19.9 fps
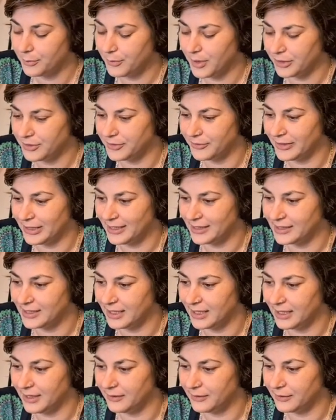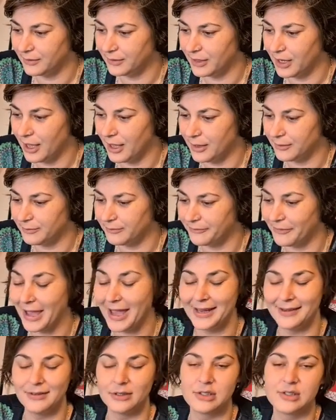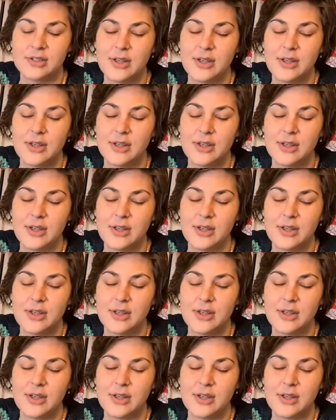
motability van,